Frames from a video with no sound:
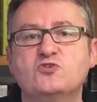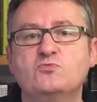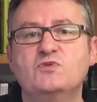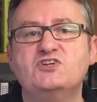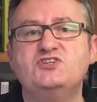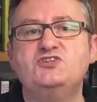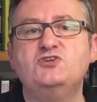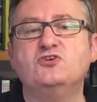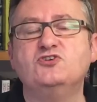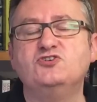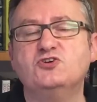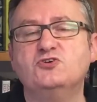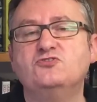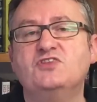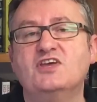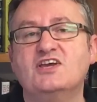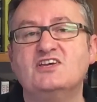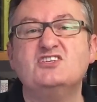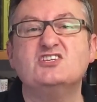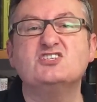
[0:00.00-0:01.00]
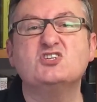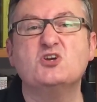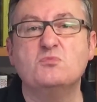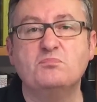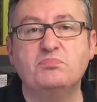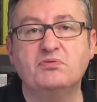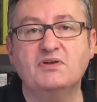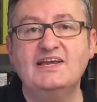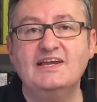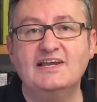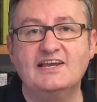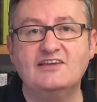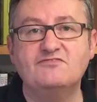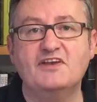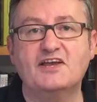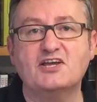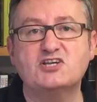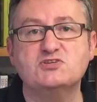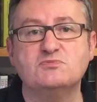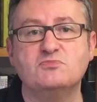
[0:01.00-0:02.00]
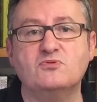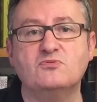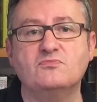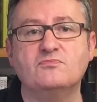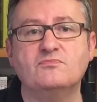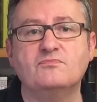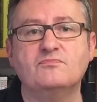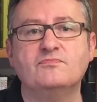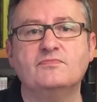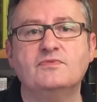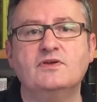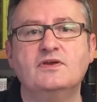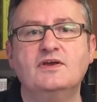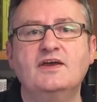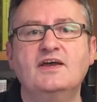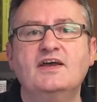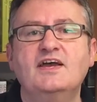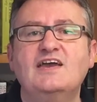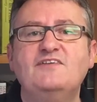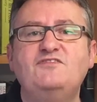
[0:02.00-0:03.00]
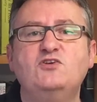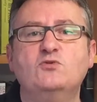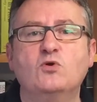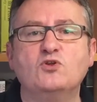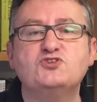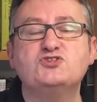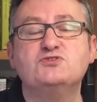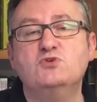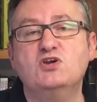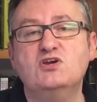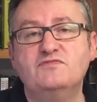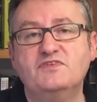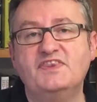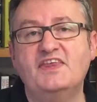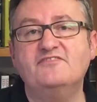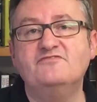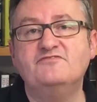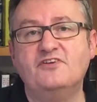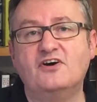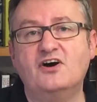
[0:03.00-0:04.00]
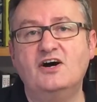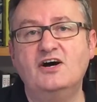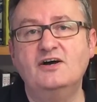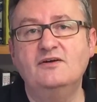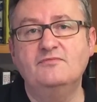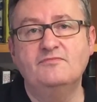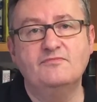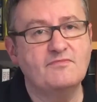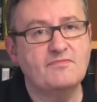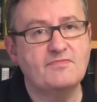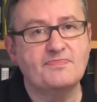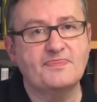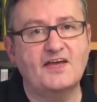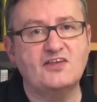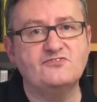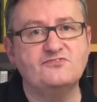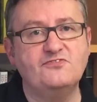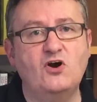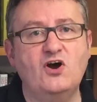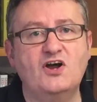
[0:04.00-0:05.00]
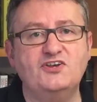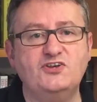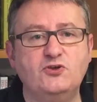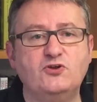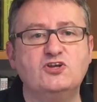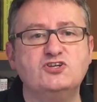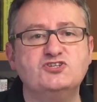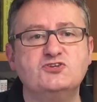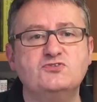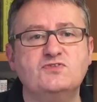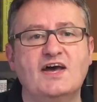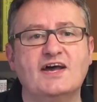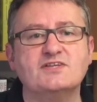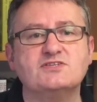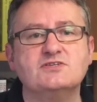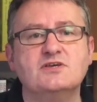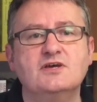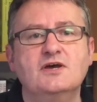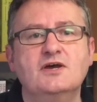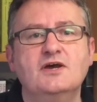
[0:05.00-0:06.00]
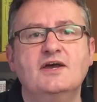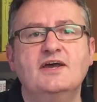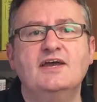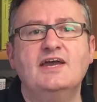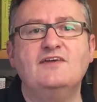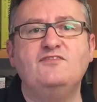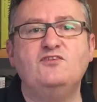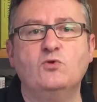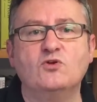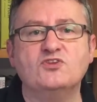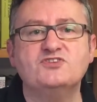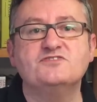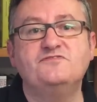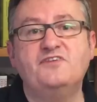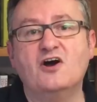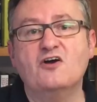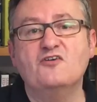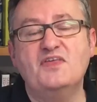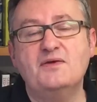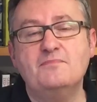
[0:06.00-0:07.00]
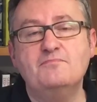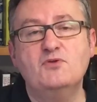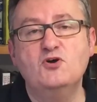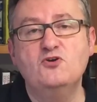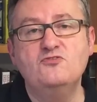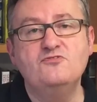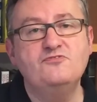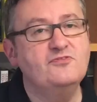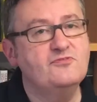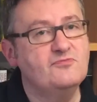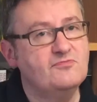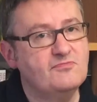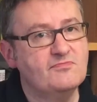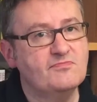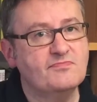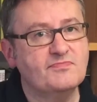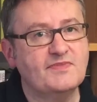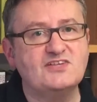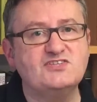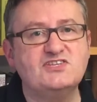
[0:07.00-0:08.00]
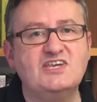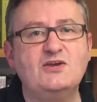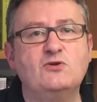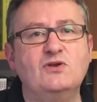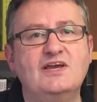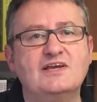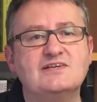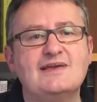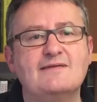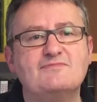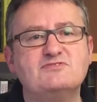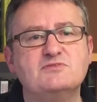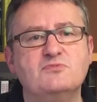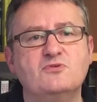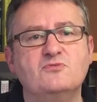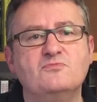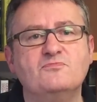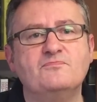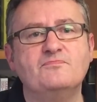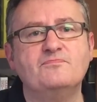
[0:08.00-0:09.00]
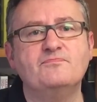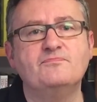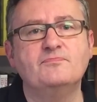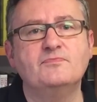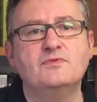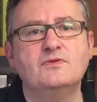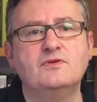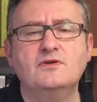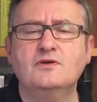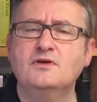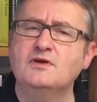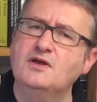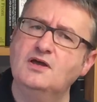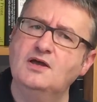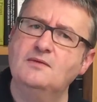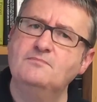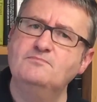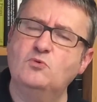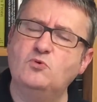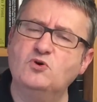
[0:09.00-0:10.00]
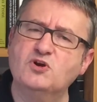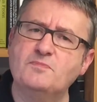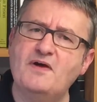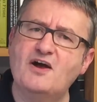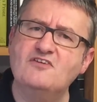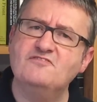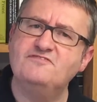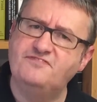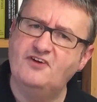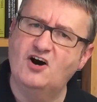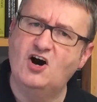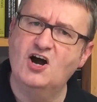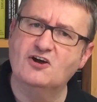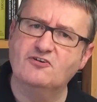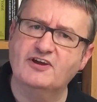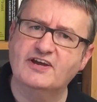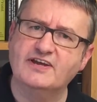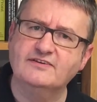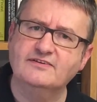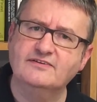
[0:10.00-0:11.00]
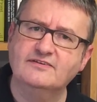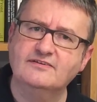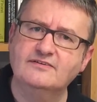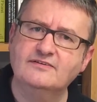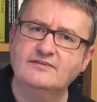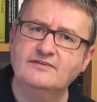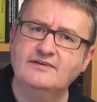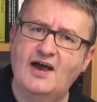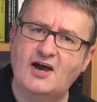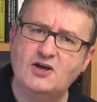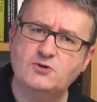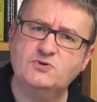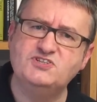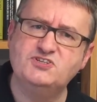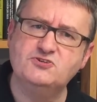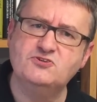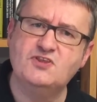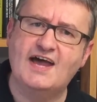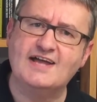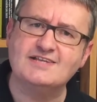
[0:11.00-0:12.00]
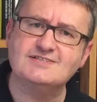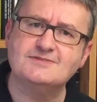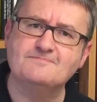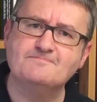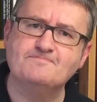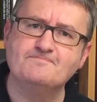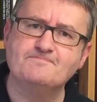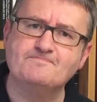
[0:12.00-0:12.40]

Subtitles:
in which you can do things is completely flexible. If you want to move and then fire, that's fine, you can do that. If you want to fire and then move, that's equally acceptable. But what about firing? How do we do that?